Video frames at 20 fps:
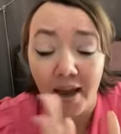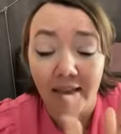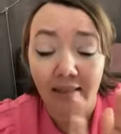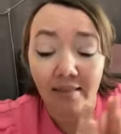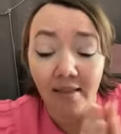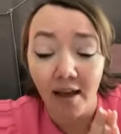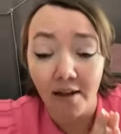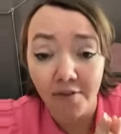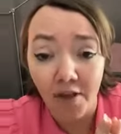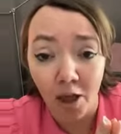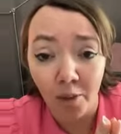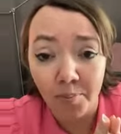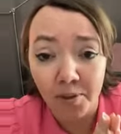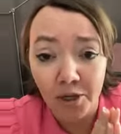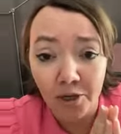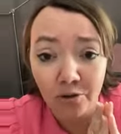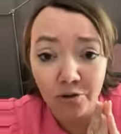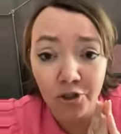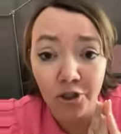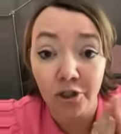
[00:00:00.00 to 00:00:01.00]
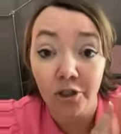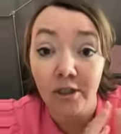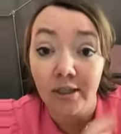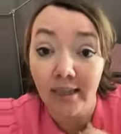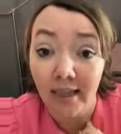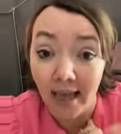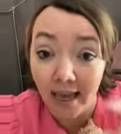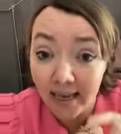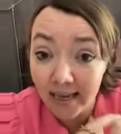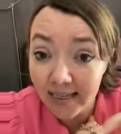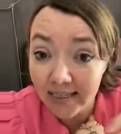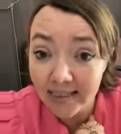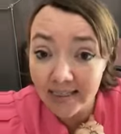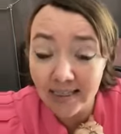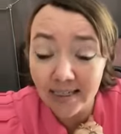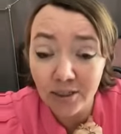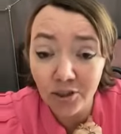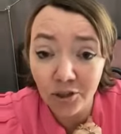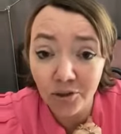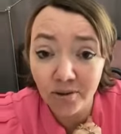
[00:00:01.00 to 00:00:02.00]
I love helping you turn likes
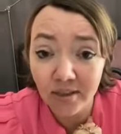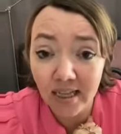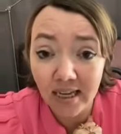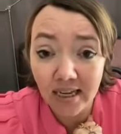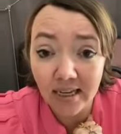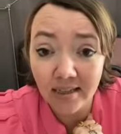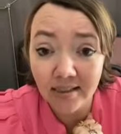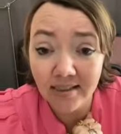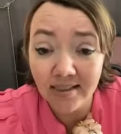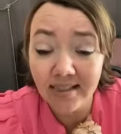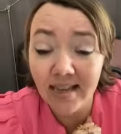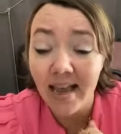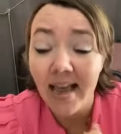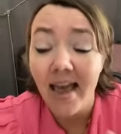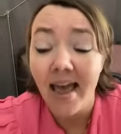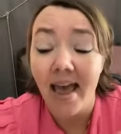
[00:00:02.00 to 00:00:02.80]
into leads